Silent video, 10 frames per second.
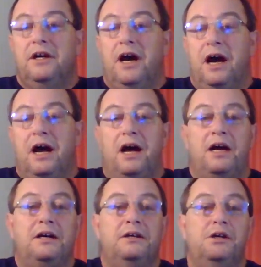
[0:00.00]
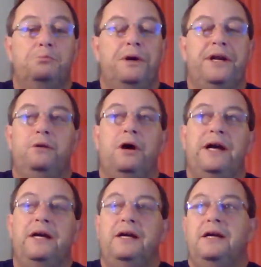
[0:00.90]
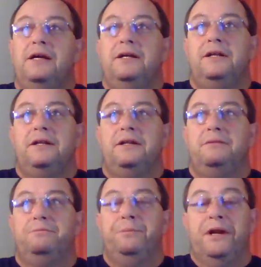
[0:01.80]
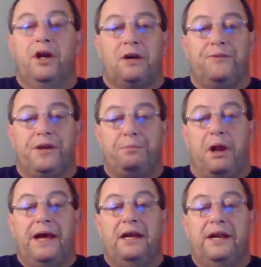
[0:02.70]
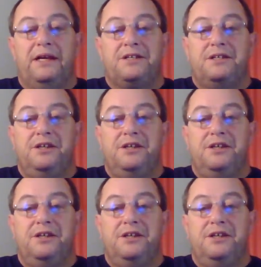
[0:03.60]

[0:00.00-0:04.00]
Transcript: But anyway, be looking for the playlist.